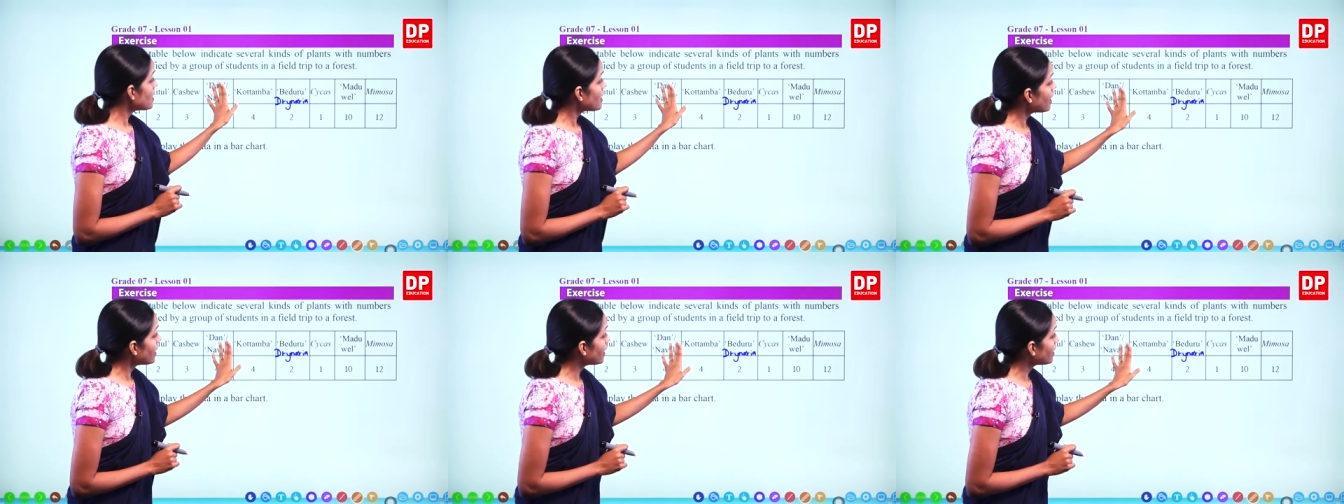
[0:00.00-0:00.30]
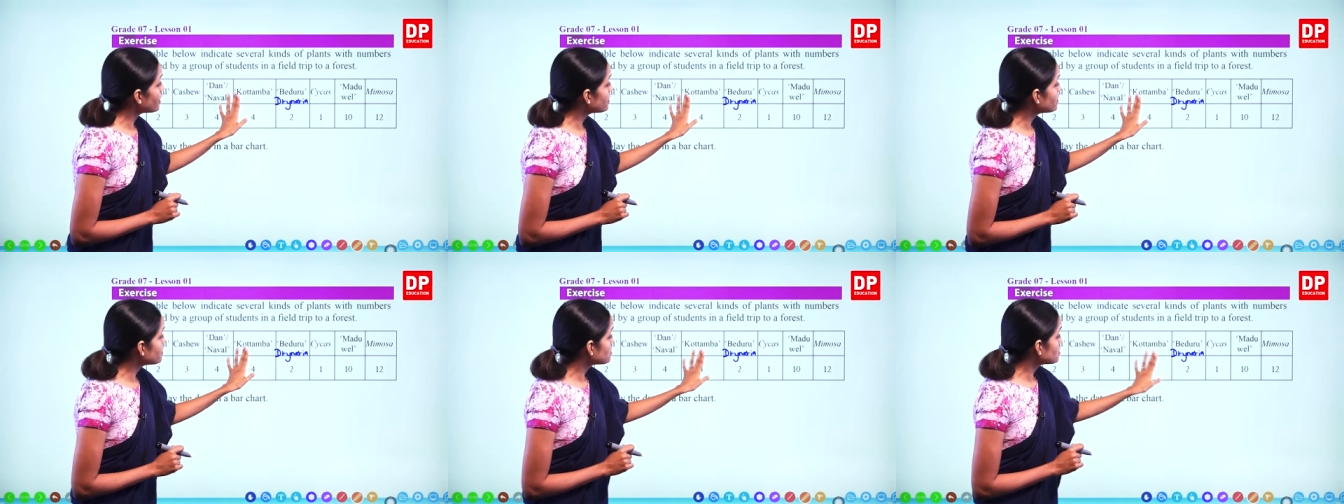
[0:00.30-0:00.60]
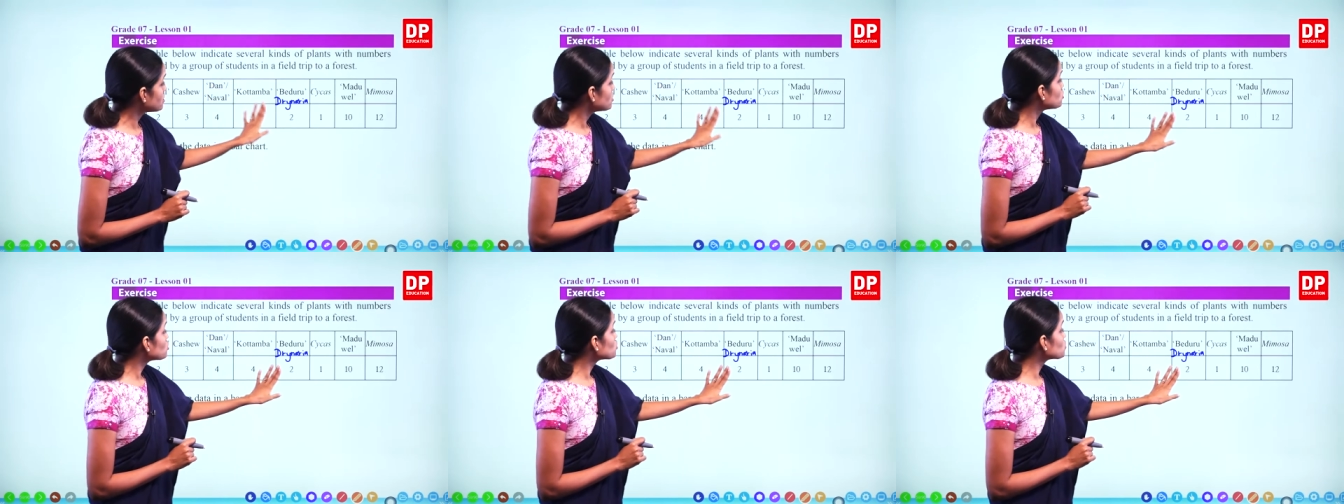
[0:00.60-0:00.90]

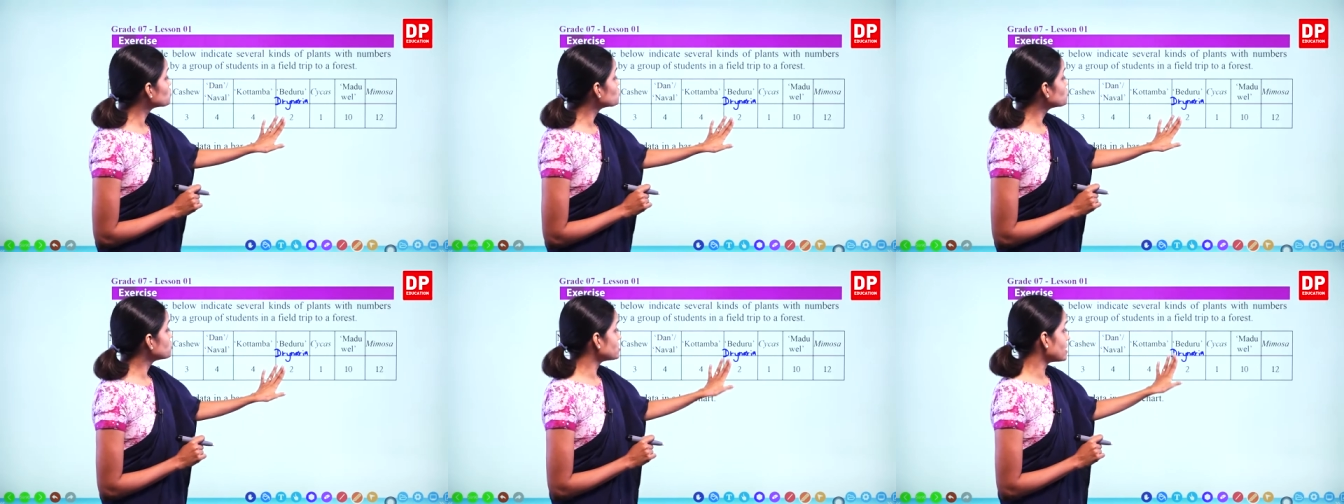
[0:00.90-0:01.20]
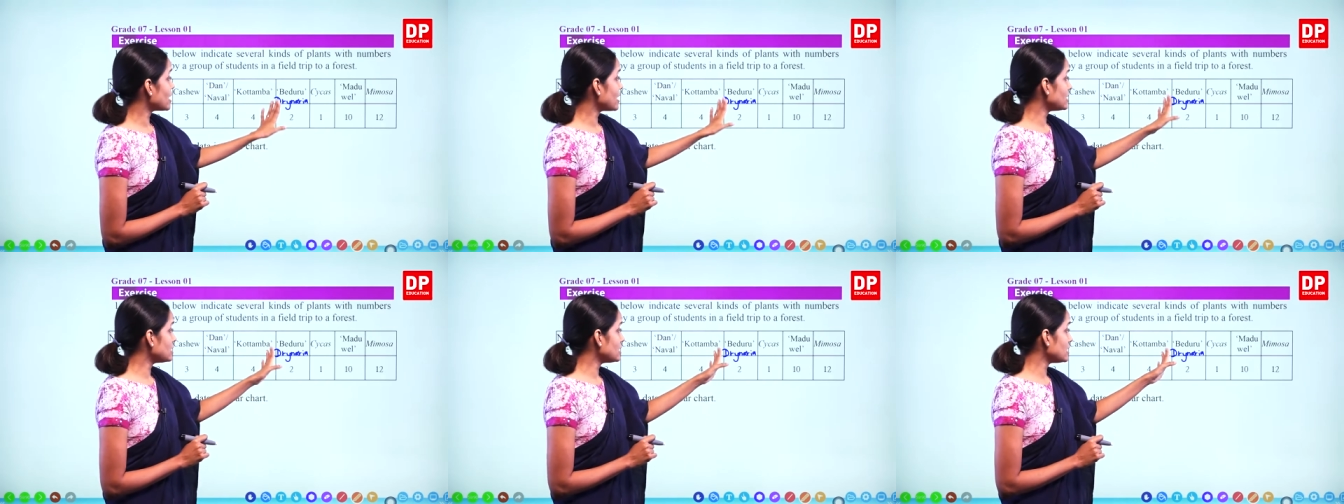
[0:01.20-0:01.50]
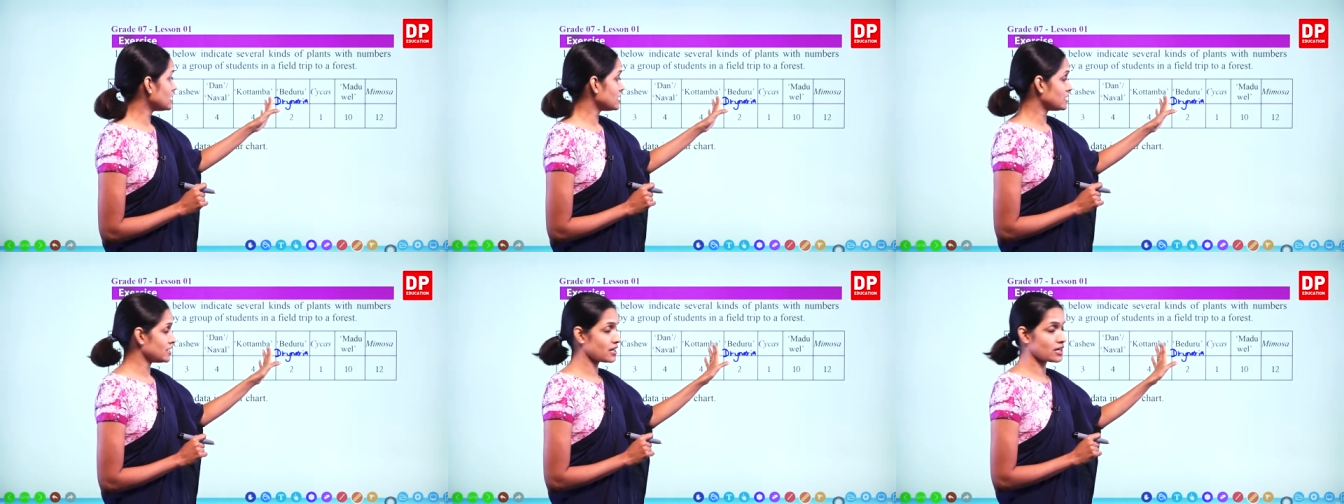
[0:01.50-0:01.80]
and two
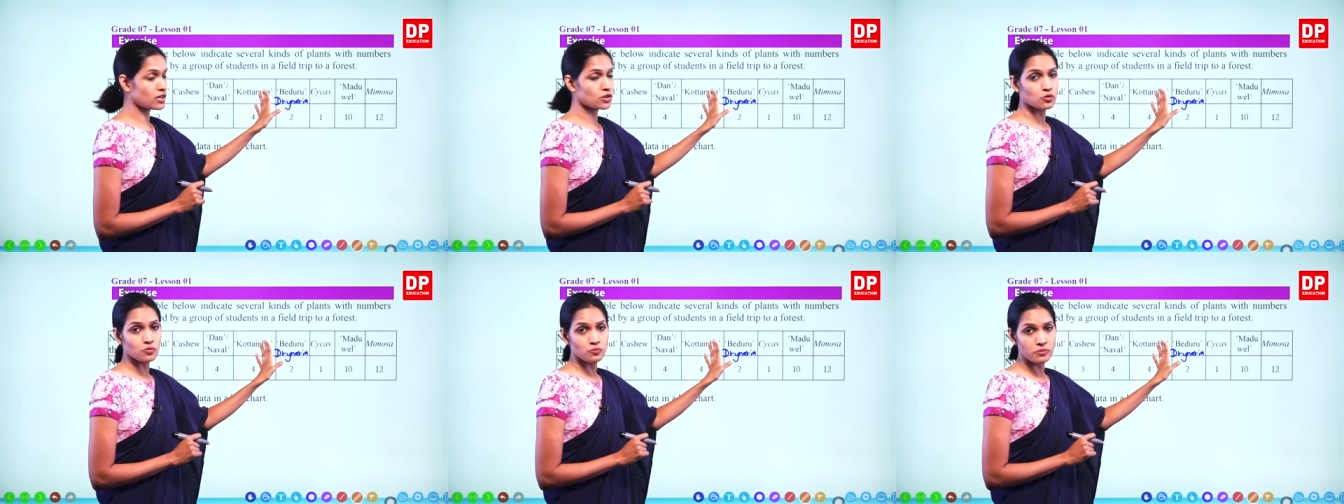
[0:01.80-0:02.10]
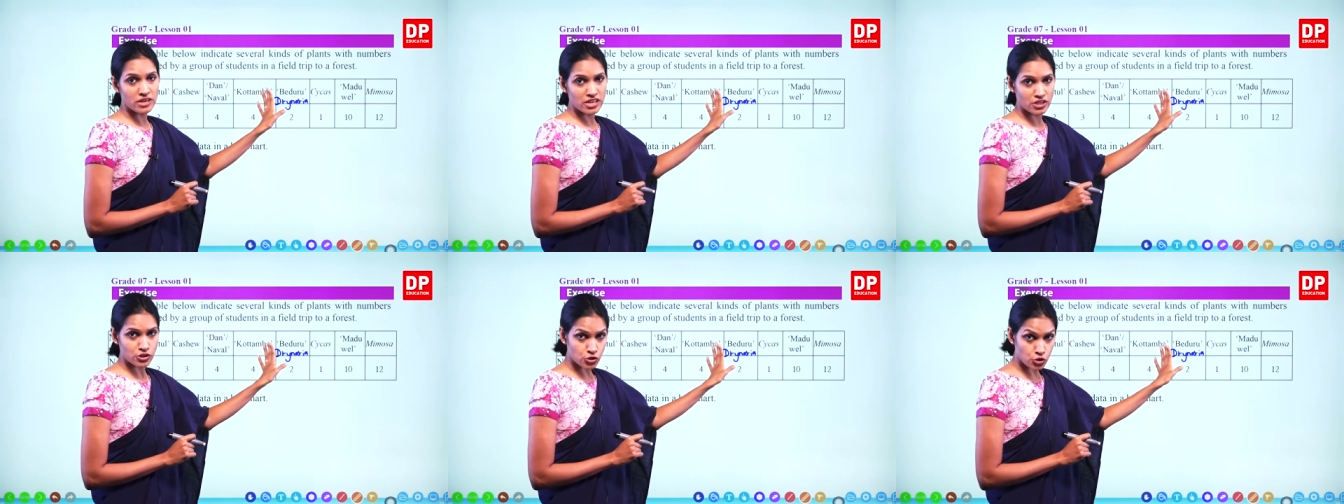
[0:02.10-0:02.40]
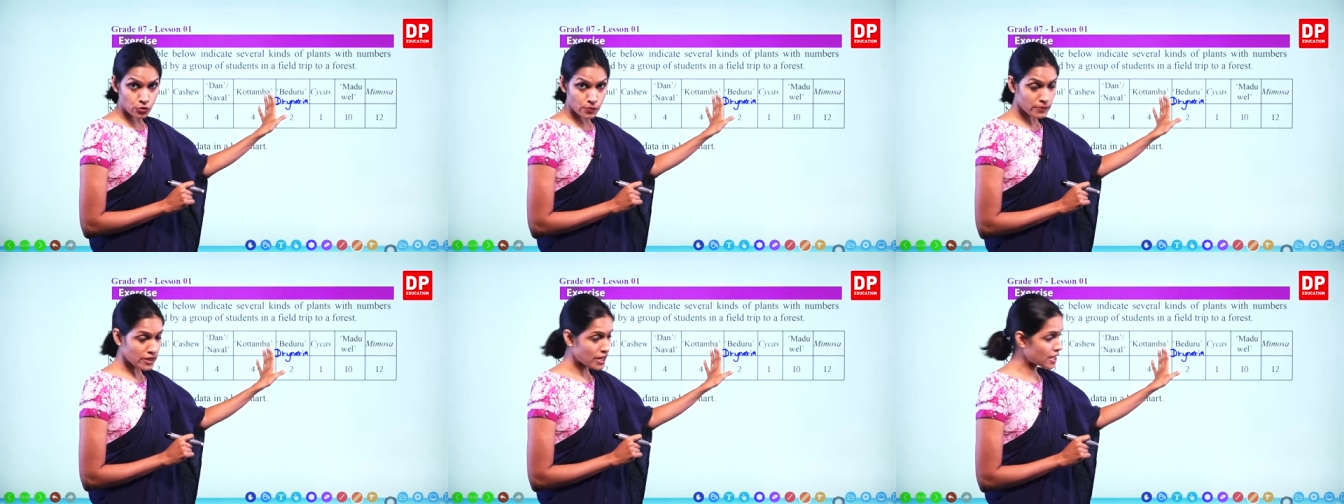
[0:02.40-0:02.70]
dryaneria or
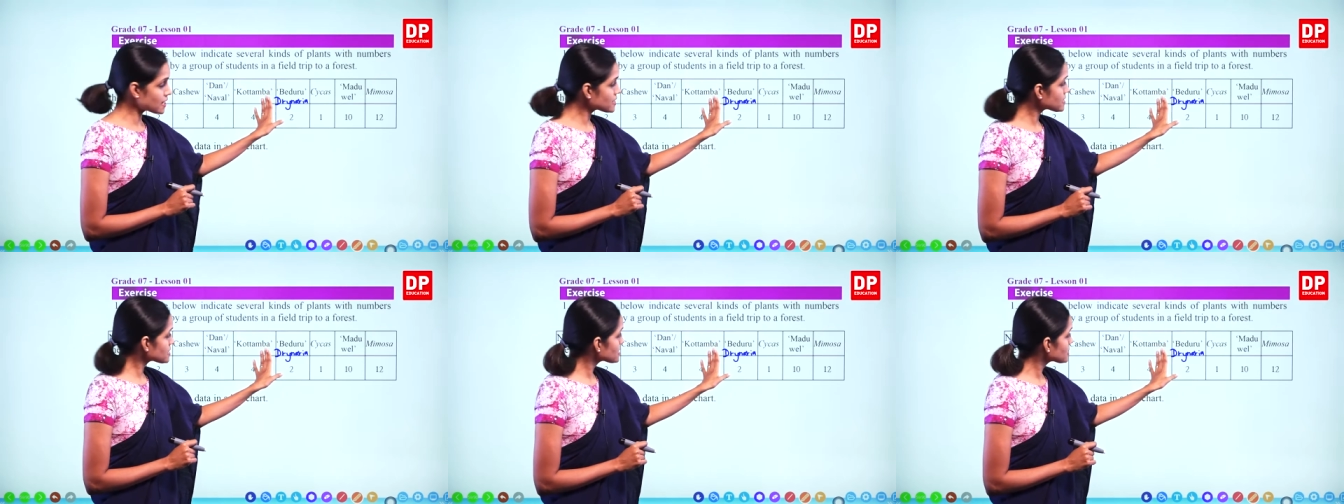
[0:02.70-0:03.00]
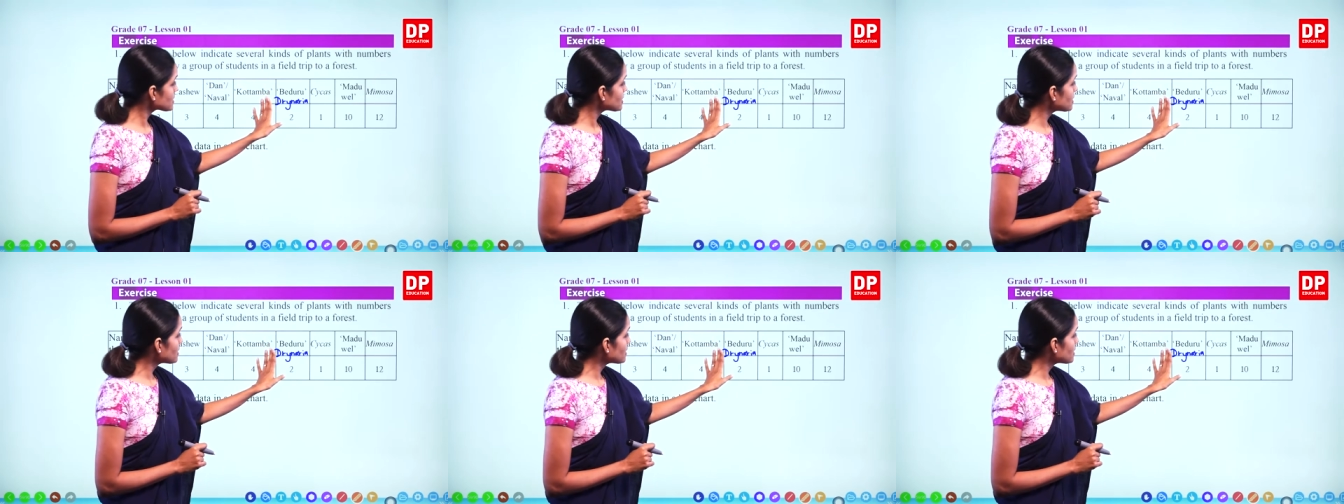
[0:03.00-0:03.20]
bendru plant,